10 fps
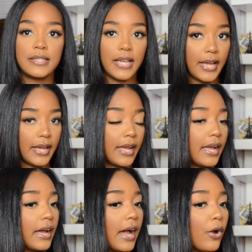
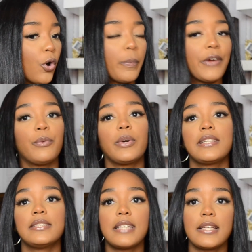saying I hope
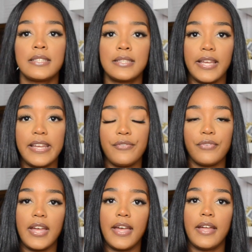everyone is safe
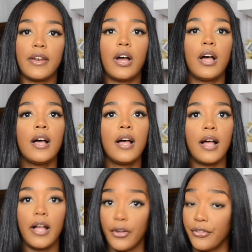and
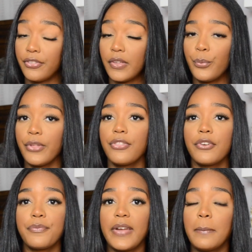healthy with
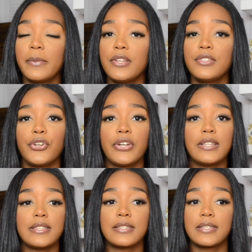their family
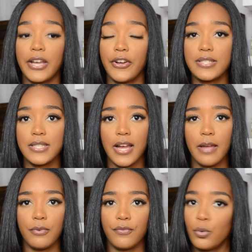during this scary
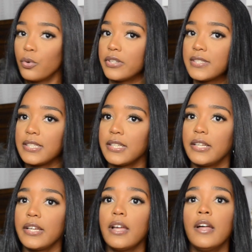time of
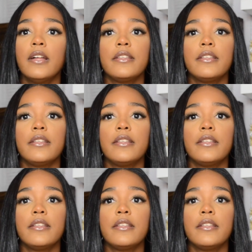quarantining.